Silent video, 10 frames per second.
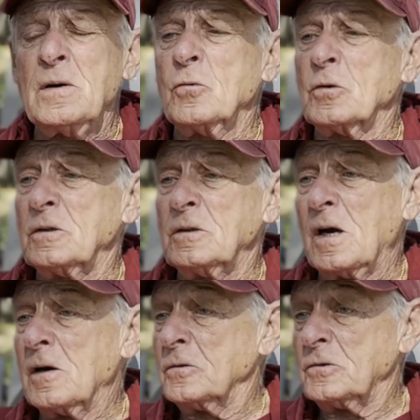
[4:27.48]
of them were
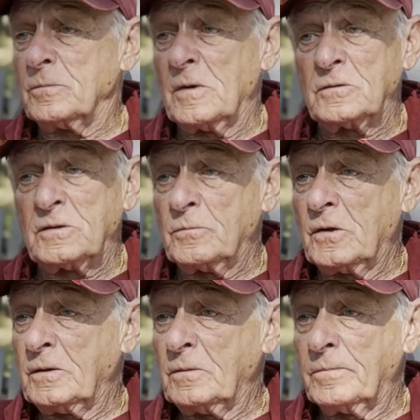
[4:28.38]
large amounts of
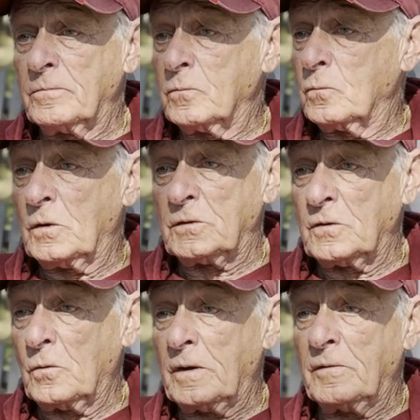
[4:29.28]
money
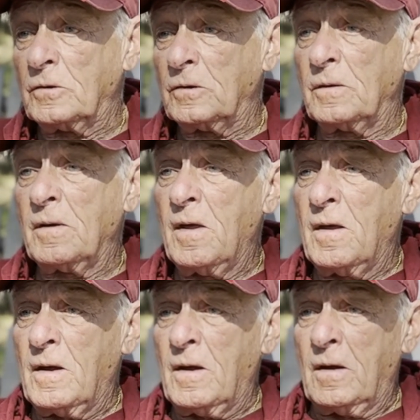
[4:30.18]
whatsoever.
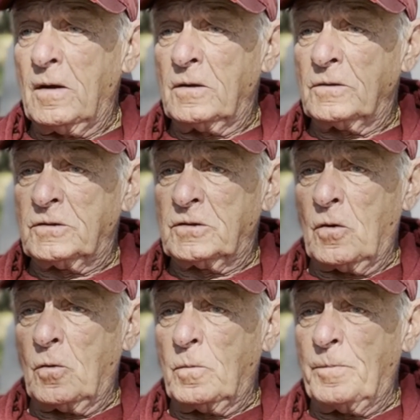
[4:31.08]

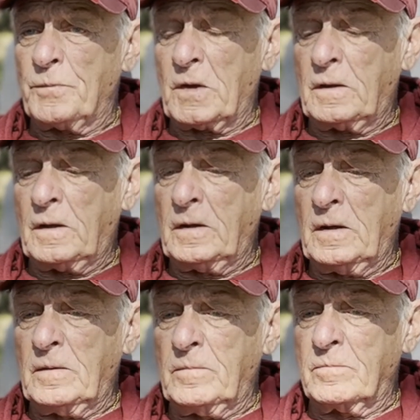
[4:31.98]
So
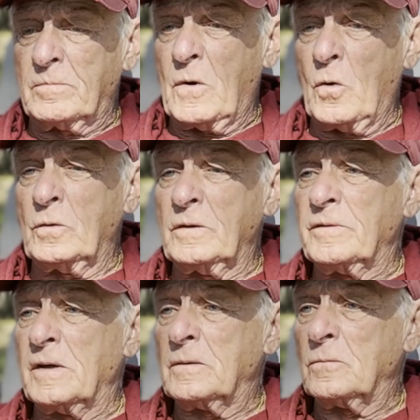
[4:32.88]
any motive
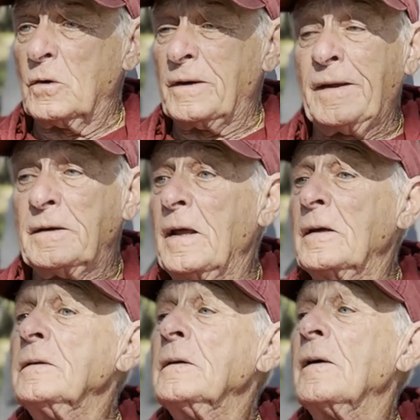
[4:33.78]
on what,
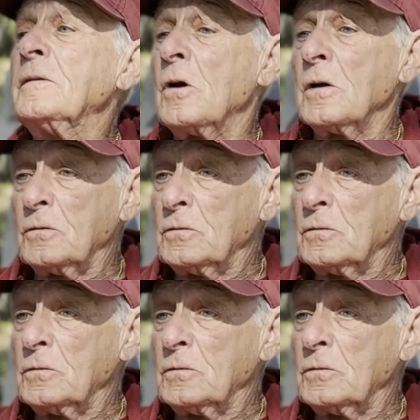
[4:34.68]
and I talked to